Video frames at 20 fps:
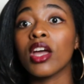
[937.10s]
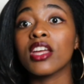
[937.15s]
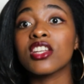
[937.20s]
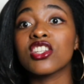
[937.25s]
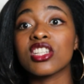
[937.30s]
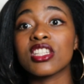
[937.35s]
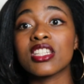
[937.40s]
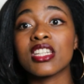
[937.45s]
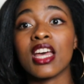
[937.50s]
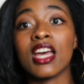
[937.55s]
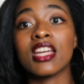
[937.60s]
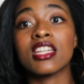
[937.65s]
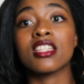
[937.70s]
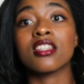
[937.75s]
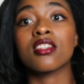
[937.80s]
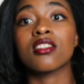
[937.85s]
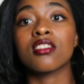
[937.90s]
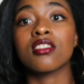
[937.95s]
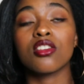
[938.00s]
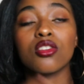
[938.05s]
just cut,
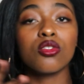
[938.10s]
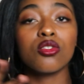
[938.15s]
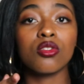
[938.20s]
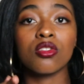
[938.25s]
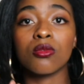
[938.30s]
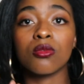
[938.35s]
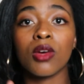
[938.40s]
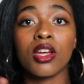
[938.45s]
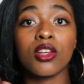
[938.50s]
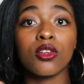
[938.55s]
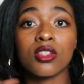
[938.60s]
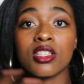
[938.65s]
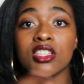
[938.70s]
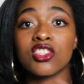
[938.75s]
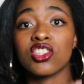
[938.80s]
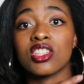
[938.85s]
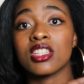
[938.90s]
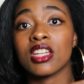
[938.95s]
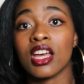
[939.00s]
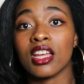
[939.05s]
you know, why not
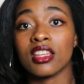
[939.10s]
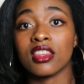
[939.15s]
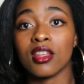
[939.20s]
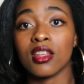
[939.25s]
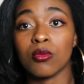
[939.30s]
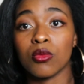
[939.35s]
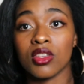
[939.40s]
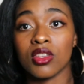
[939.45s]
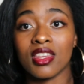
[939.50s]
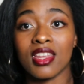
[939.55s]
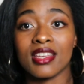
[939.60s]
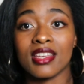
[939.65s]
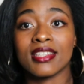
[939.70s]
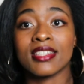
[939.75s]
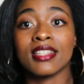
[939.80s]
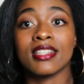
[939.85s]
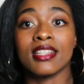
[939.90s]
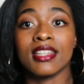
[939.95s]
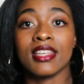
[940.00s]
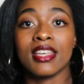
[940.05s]
just cut them when they're
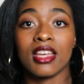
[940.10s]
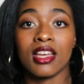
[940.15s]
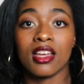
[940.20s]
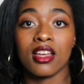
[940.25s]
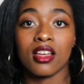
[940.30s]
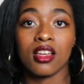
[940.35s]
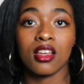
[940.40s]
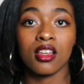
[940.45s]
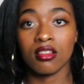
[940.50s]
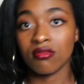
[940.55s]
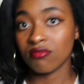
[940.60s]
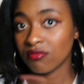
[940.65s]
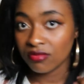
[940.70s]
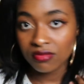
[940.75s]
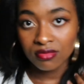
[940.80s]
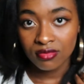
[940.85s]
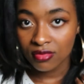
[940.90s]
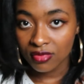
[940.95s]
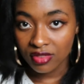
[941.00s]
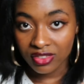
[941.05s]
still here,
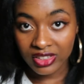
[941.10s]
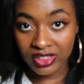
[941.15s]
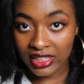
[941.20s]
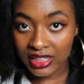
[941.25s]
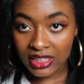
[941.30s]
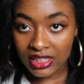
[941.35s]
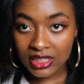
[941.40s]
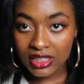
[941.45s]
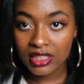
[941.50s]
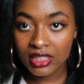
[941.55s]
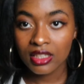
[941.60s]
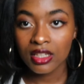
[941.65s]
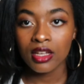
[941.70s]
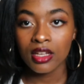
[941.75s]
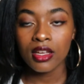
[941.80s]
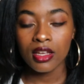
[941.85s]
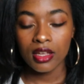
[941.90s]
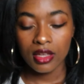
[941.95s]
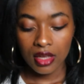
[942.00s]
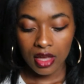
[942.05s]
right?
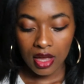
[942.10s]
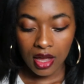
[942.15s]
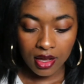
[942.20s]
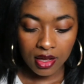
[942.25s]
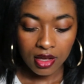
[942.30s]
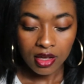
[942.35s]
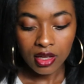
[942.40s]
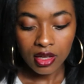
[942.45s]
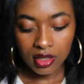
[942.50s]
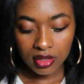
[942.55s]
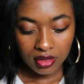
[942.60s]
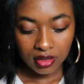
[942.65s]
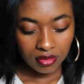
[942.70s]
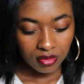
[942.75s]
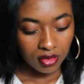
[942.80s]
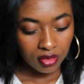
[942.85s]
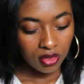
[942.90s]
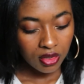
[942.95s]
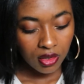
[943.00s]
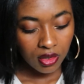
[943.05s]
Yeah.
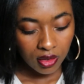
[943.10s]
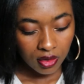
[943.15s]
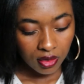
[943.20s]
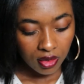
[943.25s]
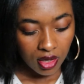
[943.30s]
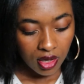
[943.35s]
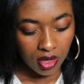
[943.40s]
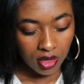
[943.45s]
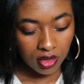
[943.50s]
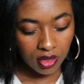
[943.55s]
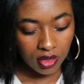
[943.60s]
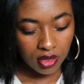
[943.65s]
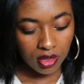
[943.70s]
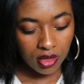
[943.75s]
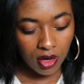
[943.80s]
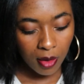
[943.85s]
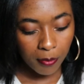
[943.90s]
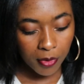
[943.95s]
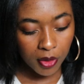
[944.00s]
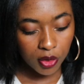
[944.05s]
And
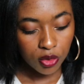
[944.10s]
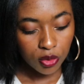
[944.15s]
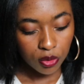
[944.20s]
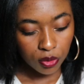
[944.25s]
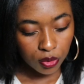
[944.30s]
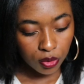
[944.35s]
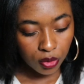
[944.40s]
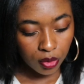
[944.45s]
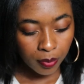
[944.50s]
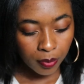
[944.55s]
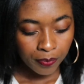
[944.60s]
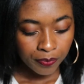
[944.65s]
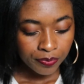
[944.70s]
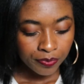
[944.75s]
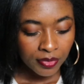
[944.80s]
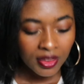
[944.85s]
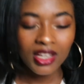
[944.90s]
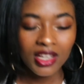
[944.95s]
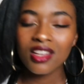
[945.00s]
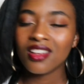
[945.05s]
number two,
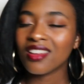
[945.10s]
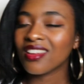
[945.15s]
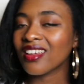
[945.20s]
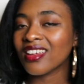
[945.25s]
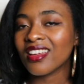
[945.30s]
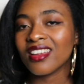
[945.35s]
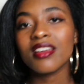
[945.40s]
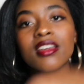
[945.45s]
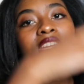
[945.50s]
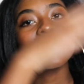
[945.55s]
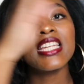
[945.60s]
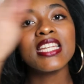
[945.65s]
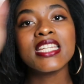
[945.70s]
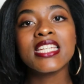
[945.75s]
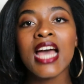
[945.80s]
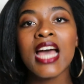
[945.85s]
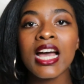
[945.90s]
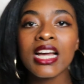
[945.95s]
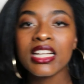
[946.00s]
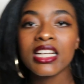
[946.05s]

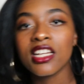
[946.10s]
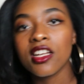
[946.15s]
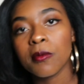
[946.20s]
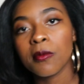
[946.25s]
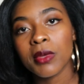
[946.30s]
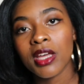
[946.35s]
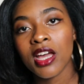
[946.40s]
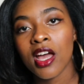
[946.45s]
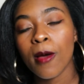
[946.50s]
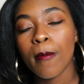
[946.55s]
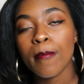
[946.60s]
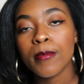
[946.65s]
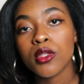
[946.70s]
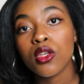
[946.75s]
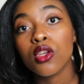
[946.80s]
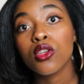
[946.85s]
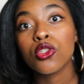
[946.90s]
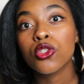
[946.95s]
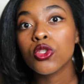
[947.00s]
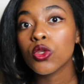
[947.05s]
detangling becomes
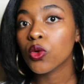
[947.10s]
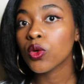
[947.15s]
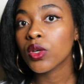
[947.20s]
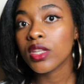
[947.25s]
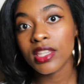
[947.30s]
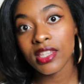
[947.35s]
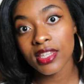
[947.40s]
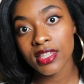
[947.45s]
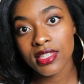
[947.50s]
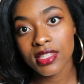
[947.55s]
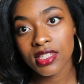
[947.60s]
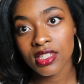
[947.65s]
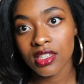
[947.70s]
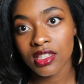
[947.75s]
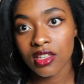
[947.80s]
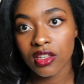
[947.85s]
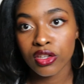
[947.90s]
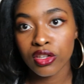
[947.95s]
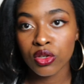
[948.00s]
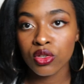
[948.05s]
so easy.
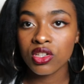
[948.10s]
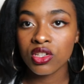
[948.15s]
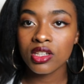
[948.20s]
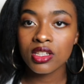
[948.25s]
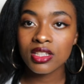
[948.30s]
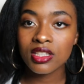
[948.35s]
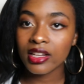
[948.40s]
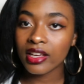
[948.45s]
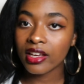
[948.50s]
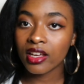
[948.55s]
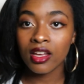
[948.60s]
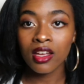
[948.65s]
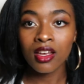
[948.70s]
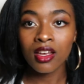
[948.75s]
You just, like,